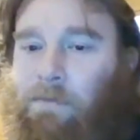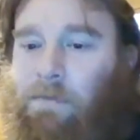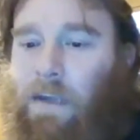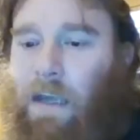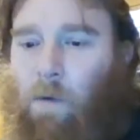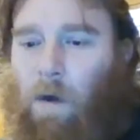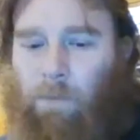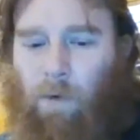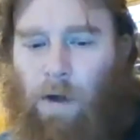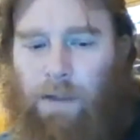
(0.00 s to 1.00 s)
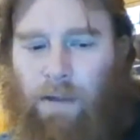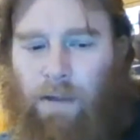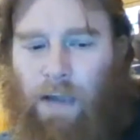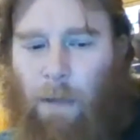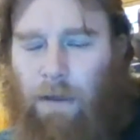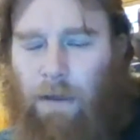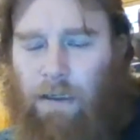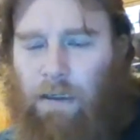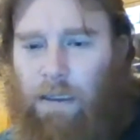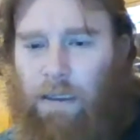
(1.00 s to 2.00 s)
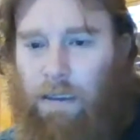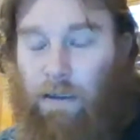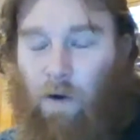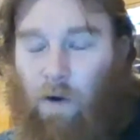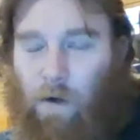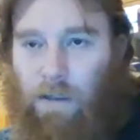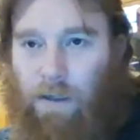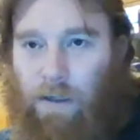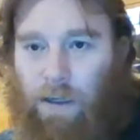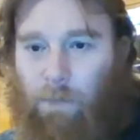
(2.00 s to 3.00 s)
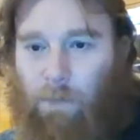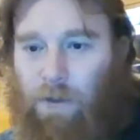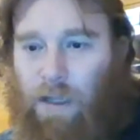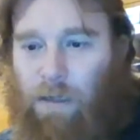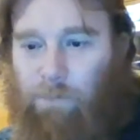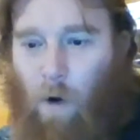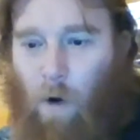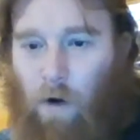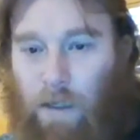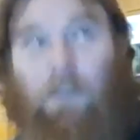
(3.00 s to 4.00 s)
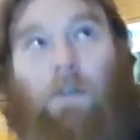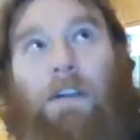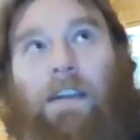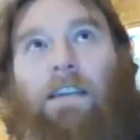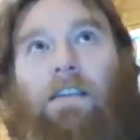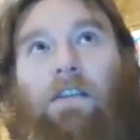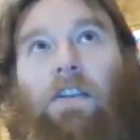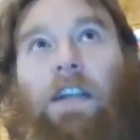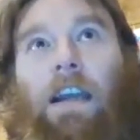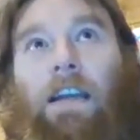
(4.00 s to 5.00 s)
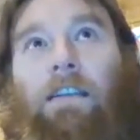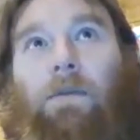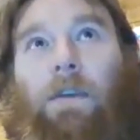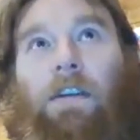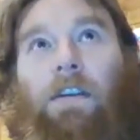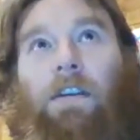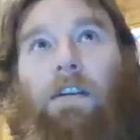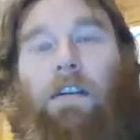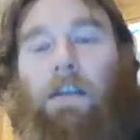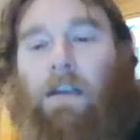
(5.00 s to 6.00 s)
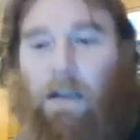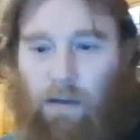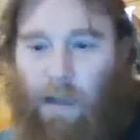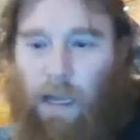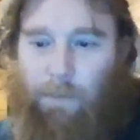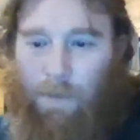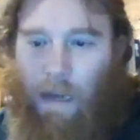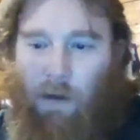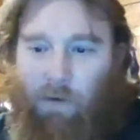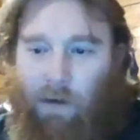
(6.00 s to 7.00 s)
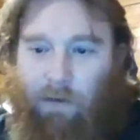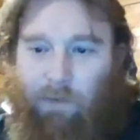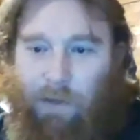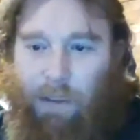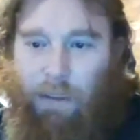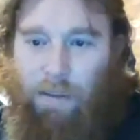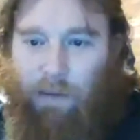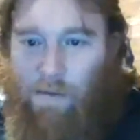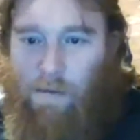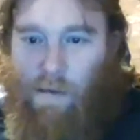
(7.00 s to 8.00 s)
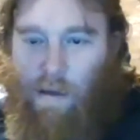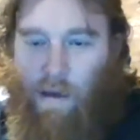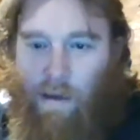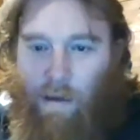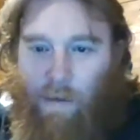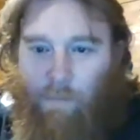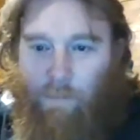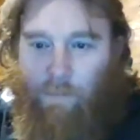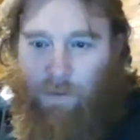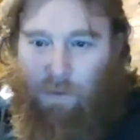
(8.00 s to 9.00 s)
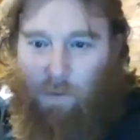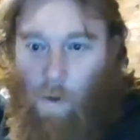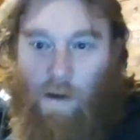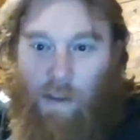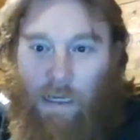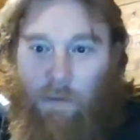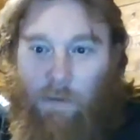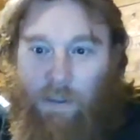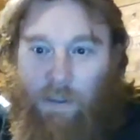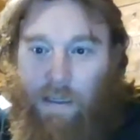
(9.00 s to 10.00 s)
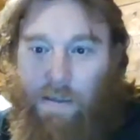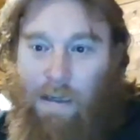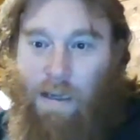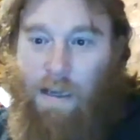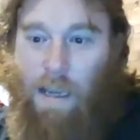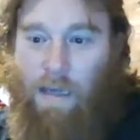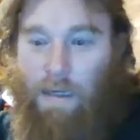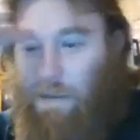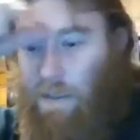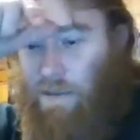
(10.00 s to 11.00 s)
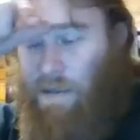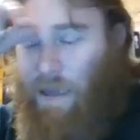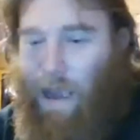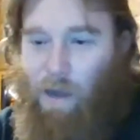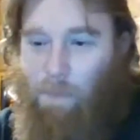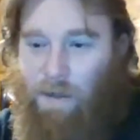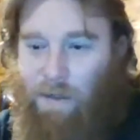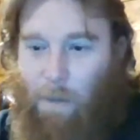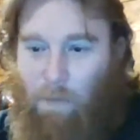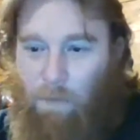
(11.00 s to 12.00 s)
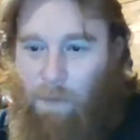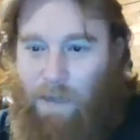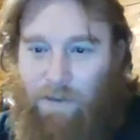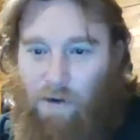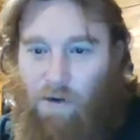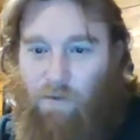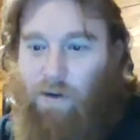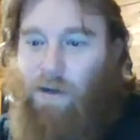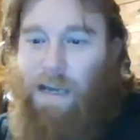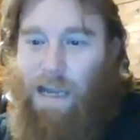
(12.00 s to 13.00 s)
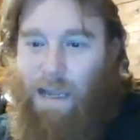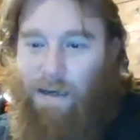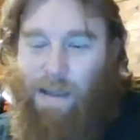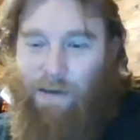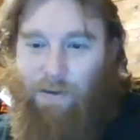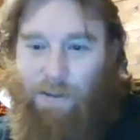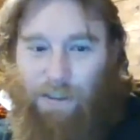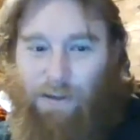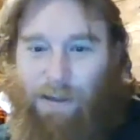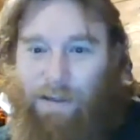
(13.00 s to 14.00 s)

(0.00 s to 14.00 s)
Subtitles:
one point, the comic, according to him, was getting boring, so he's like looking at the reader, climbs out of the square that he was in, and he says, I'll be a couple pages over. And then you see, like,